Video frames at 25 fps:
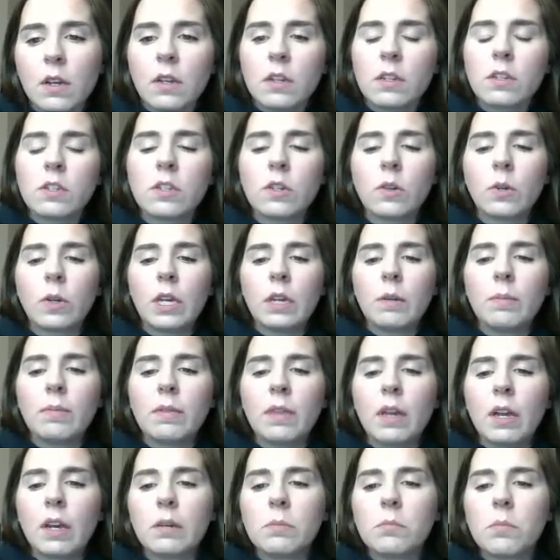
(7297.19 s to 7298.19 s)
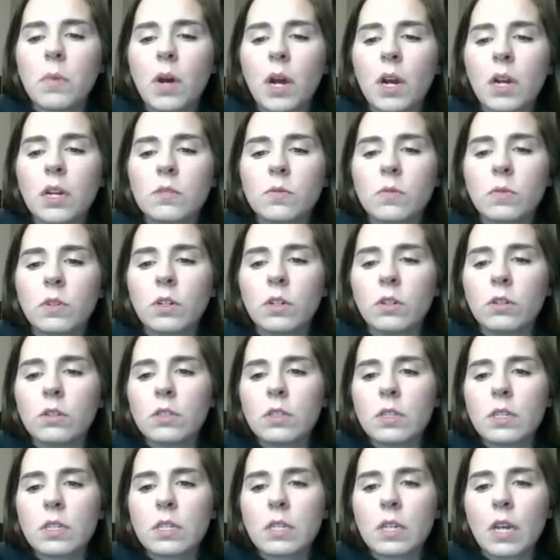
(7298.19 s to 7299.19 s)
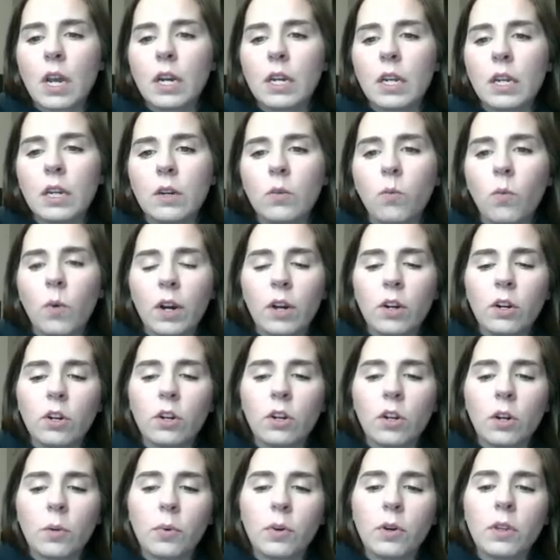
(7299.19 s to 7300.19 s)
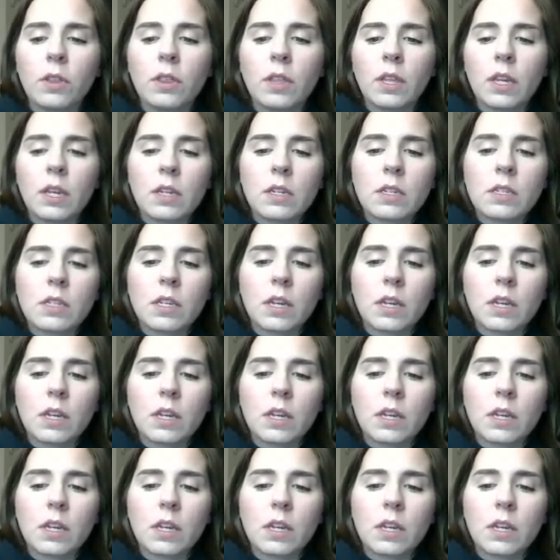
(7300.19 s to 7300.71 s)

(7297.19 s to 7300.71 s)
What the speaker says: So keep that in mind when you're deciding where you're going to put things.